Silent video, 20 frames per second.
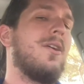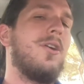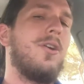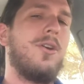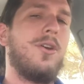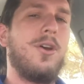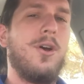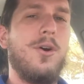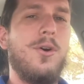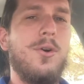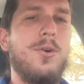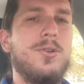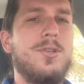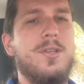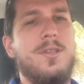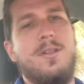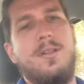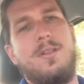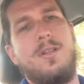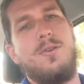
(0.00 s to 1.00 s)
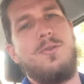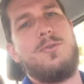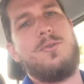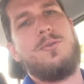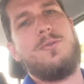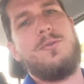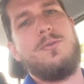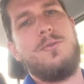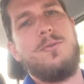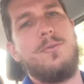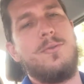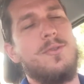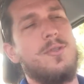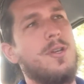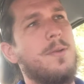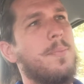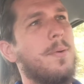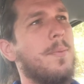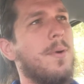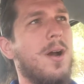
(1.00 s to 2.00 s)
Go to the local
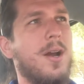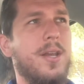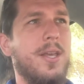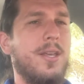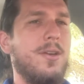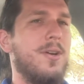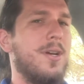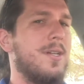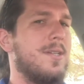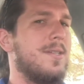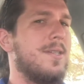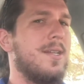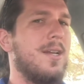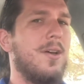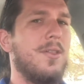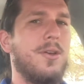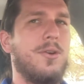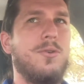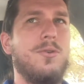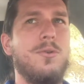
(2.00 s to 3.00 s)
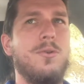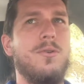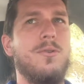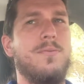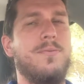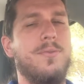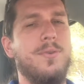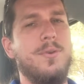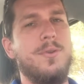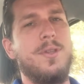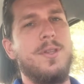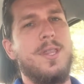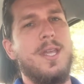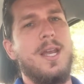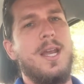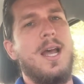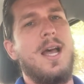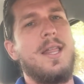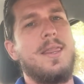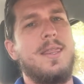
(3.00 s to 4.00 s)
supermarket. You'll get to see all the cool food that they
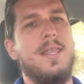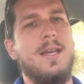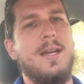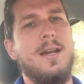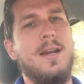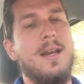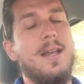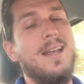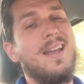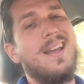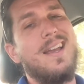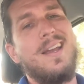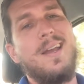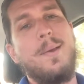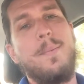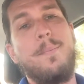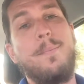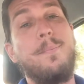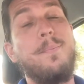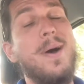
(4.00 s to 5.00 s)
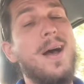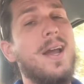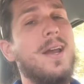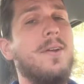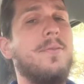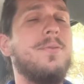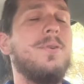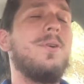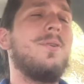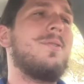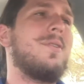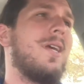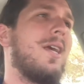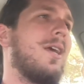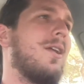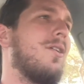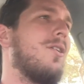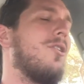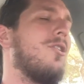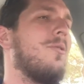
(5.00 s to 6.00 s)
got there. Buy your food, take
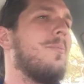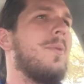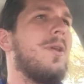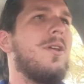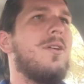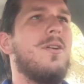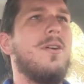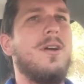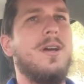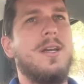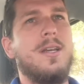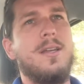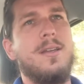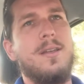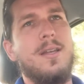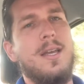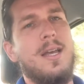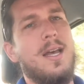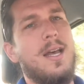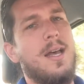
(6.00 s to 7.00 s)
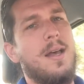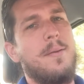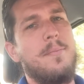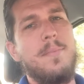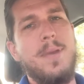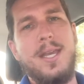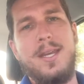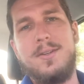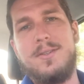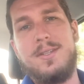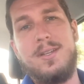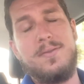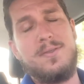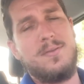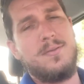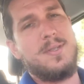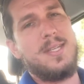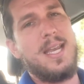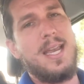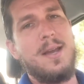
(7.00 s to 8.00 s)
it home and cook. Make yourself
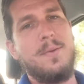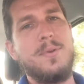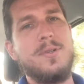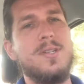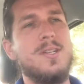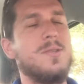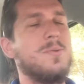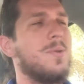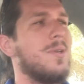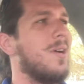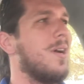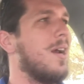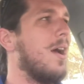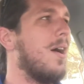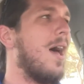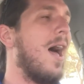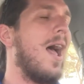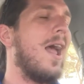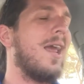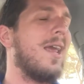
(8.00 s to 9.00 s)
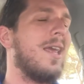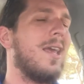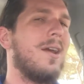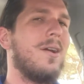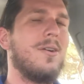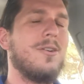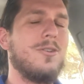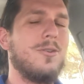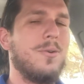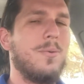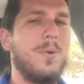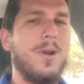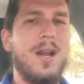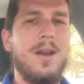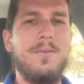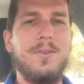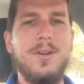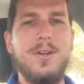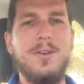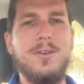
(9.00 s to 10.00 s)
some sandwiches when you're out hiking or doing
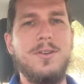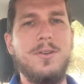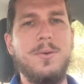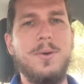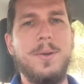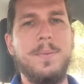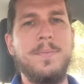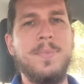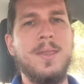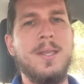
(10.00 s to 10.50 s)
whatever you're doing.